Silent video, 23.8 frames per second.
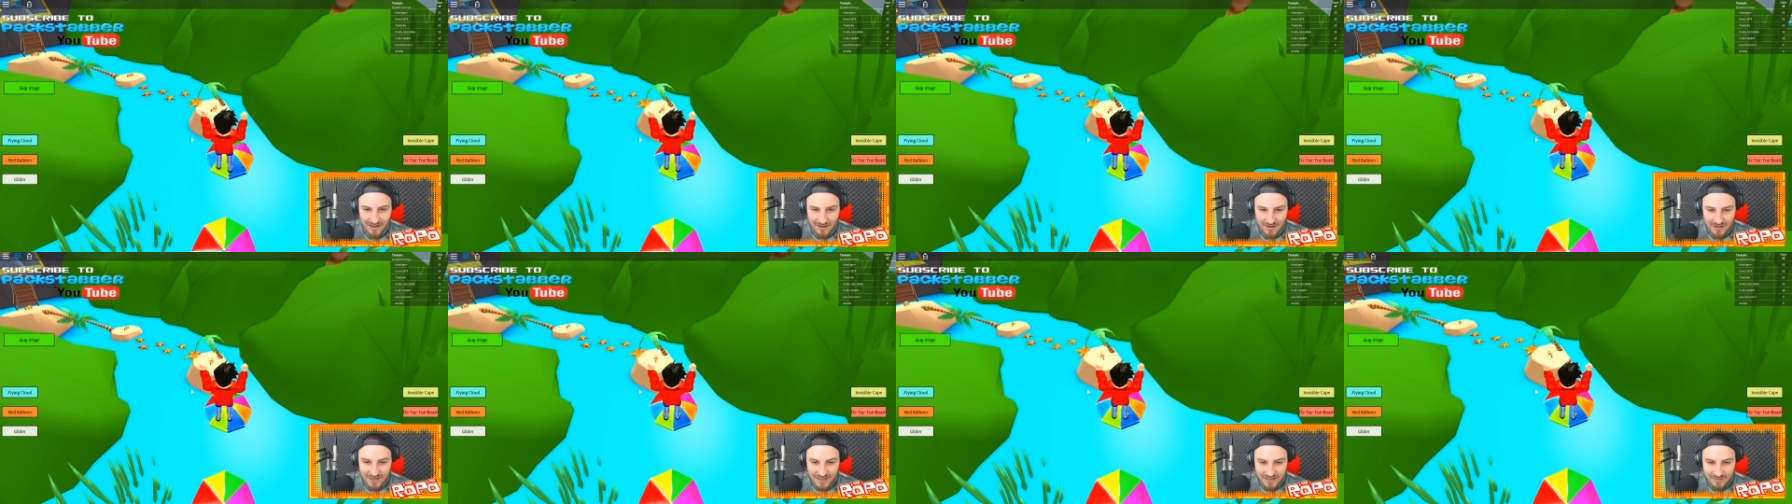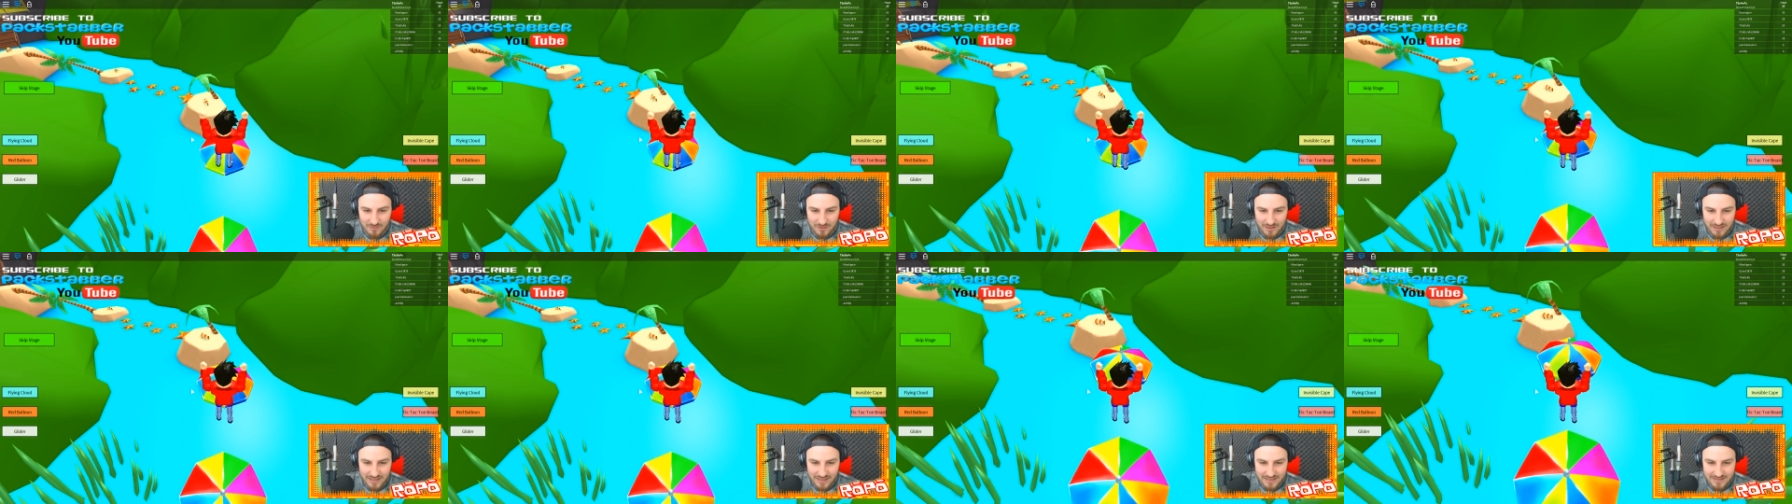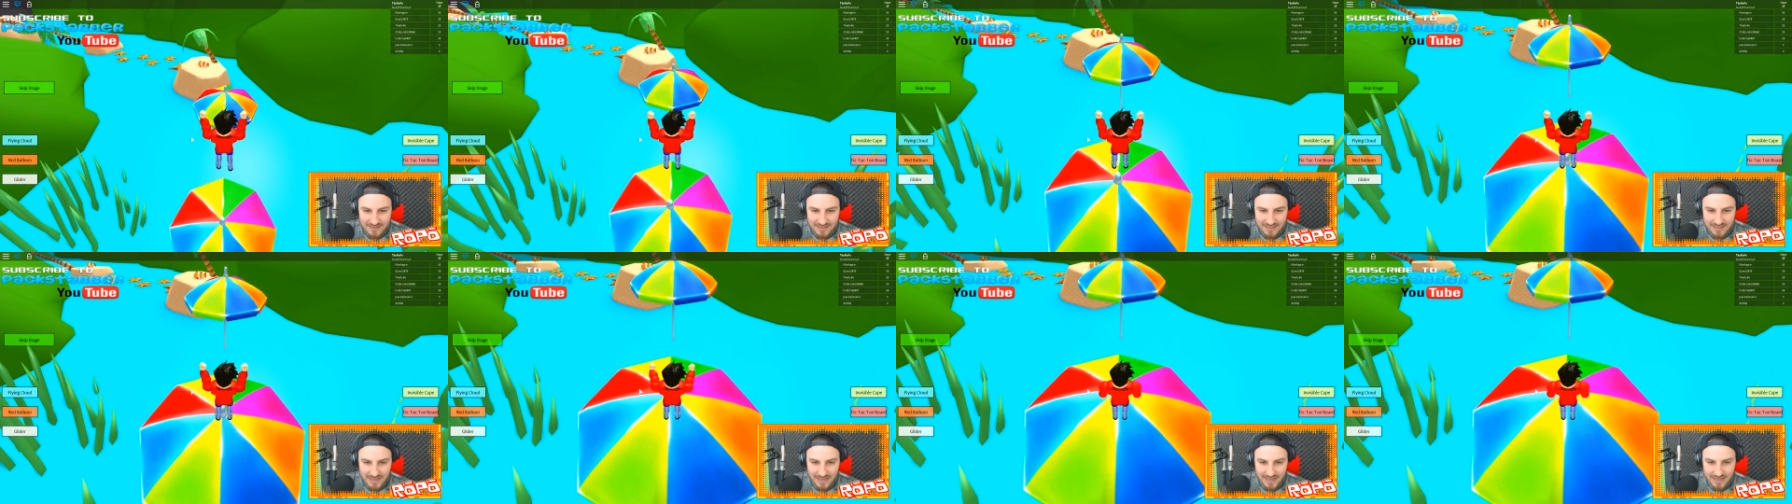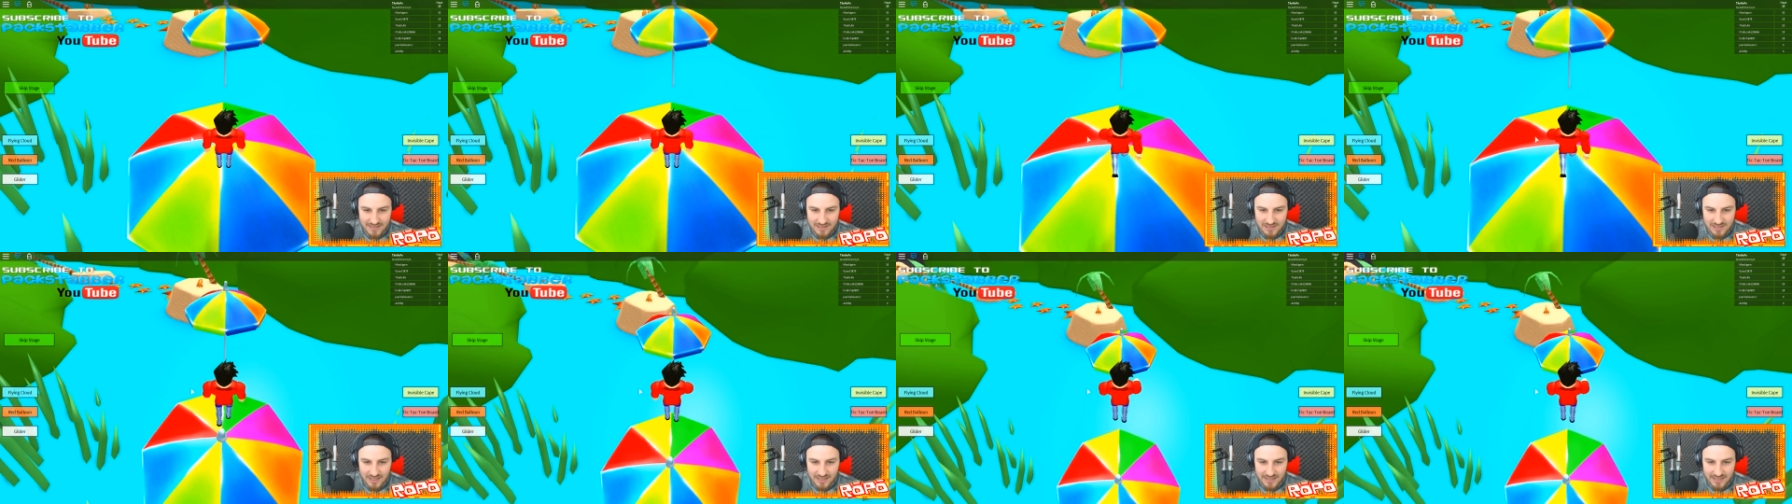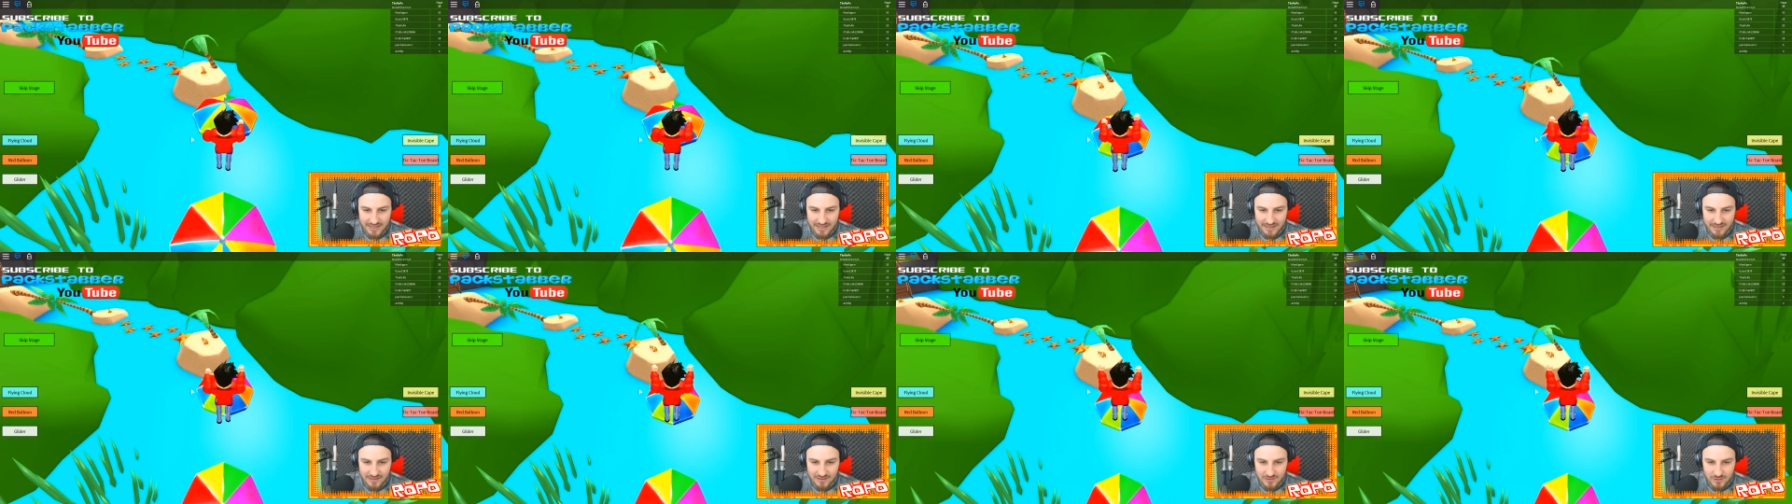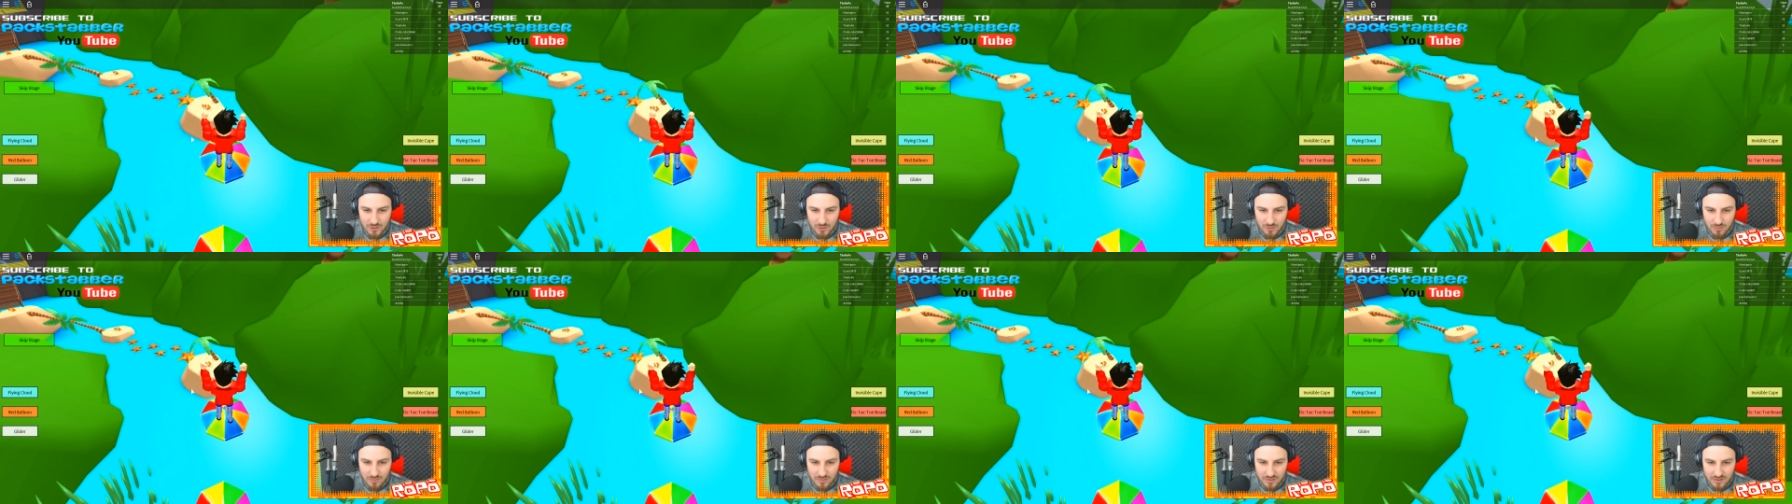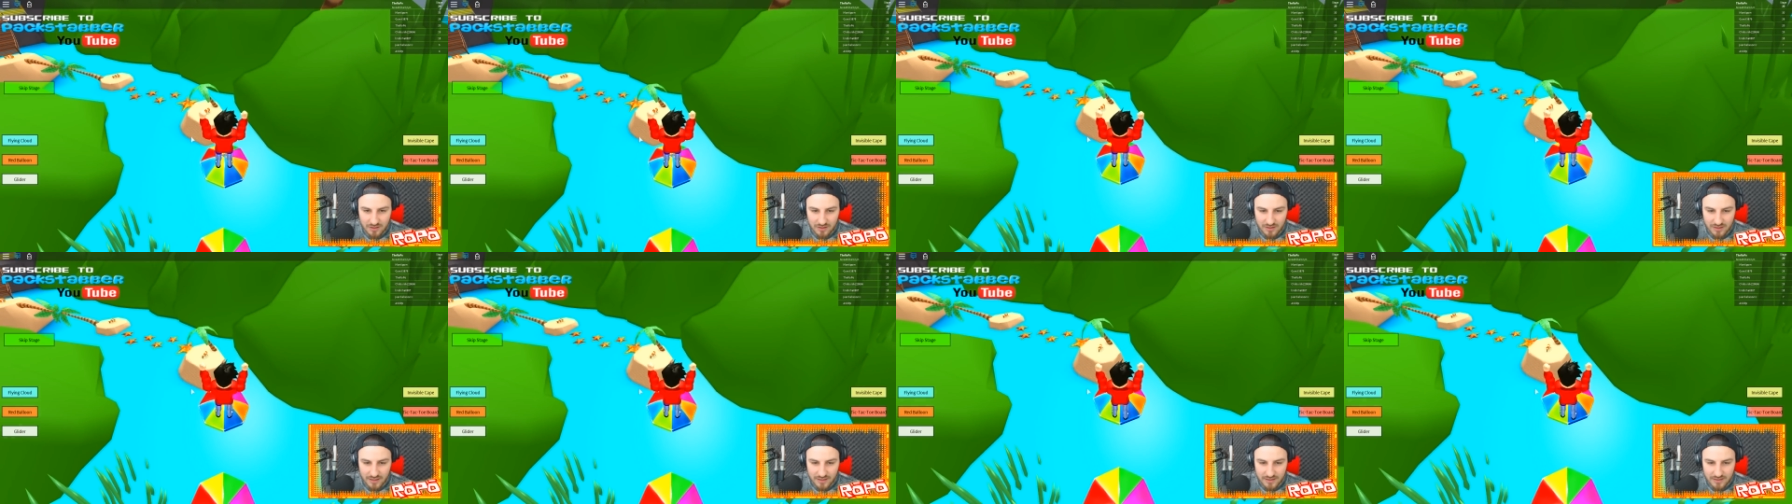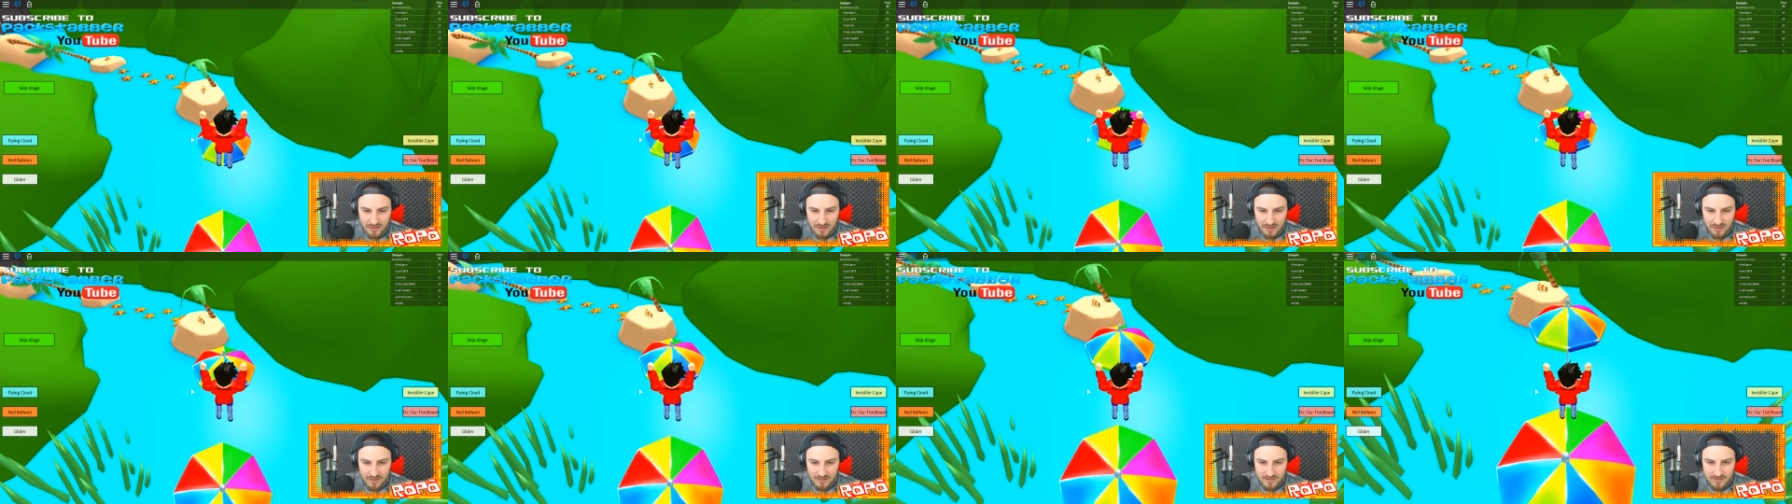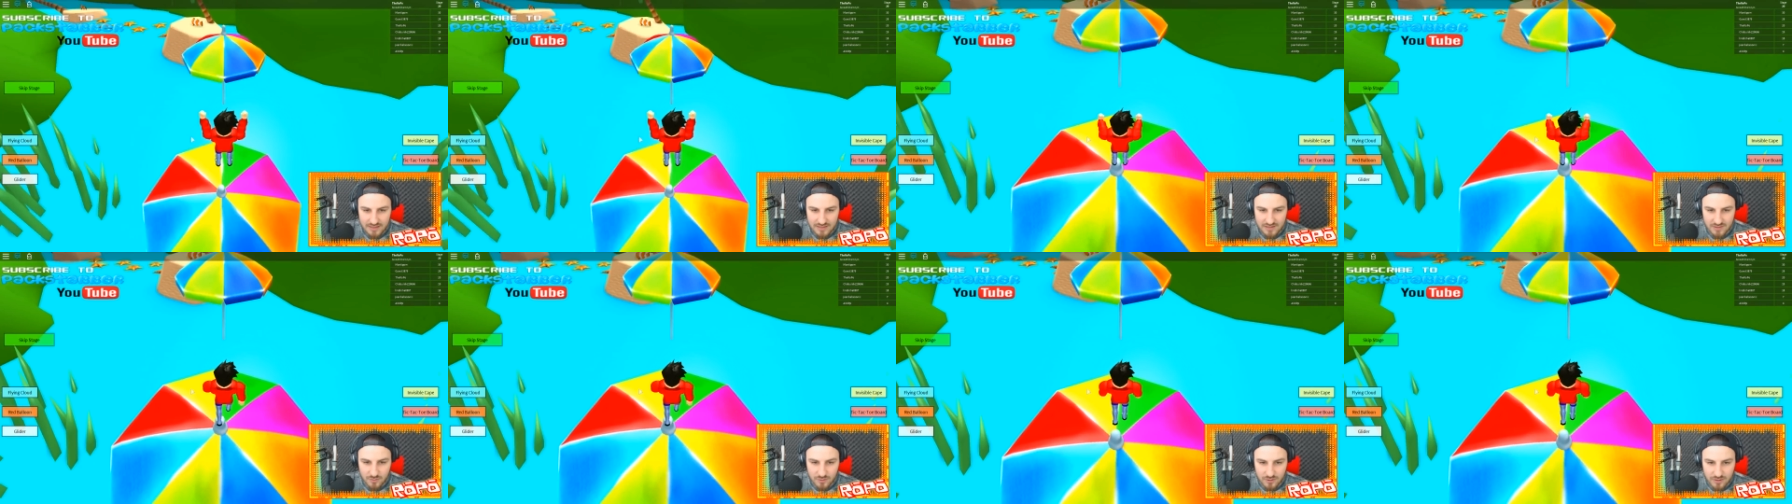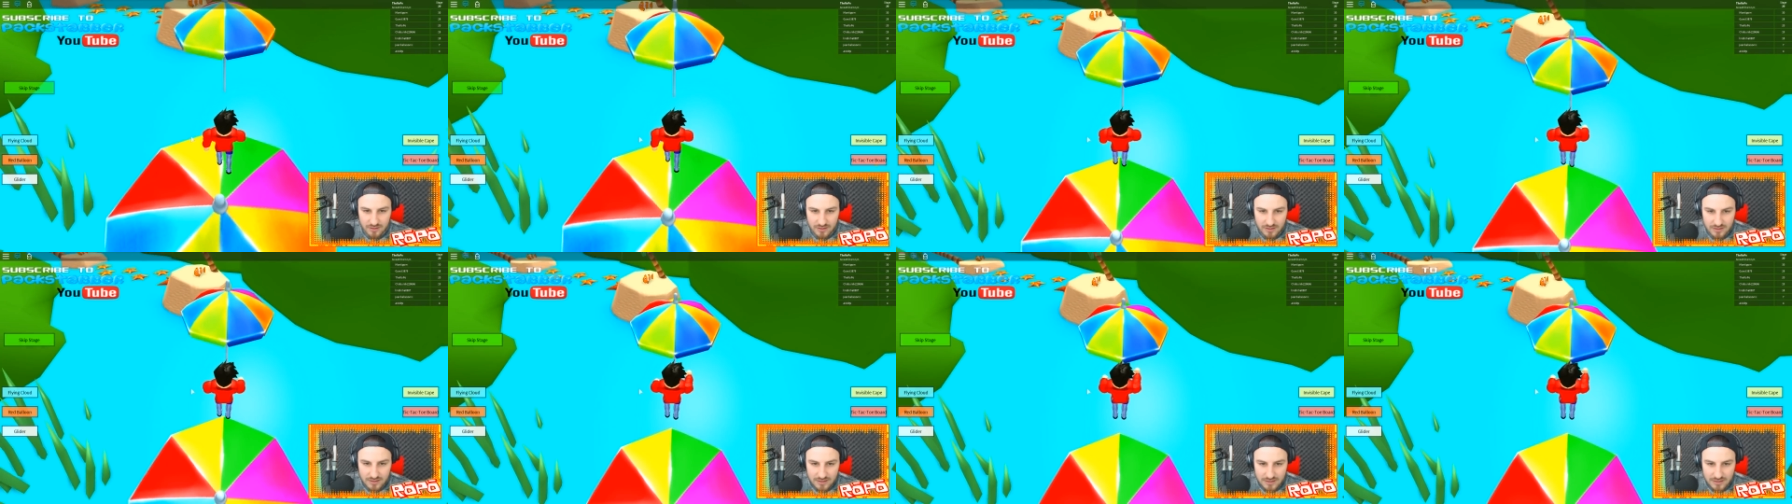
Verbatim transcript: Okay, we'll get to the edge and then it'll jump. Okay, this one.